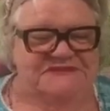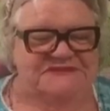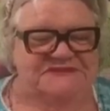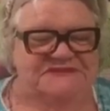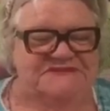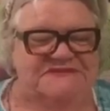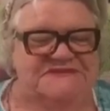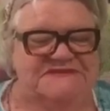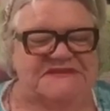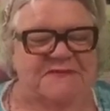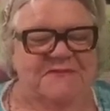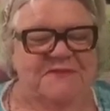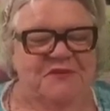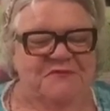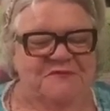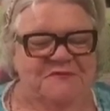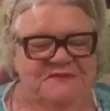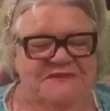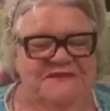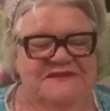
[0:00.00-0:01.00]
she says, I'm
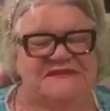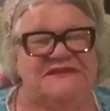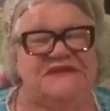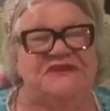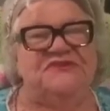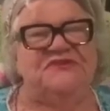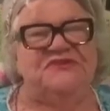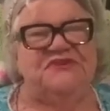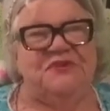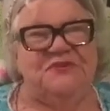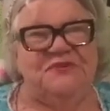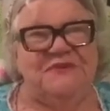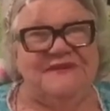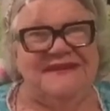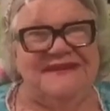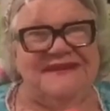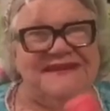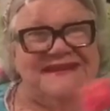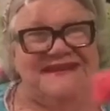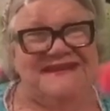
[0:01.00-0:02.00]
hoping the deer
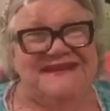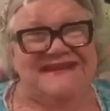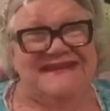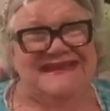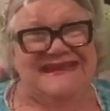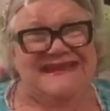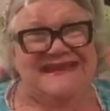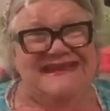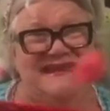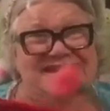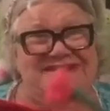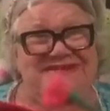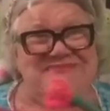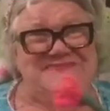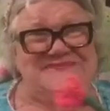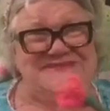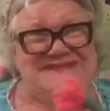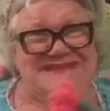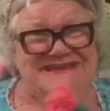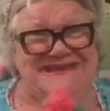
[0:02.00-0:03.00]
don't eat
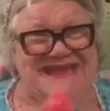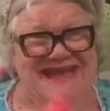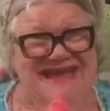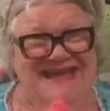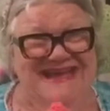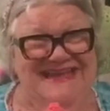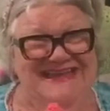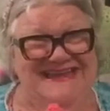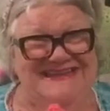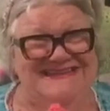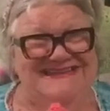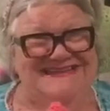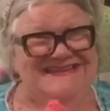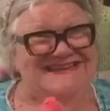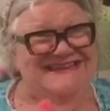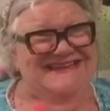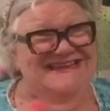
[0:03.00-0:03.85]
them tonight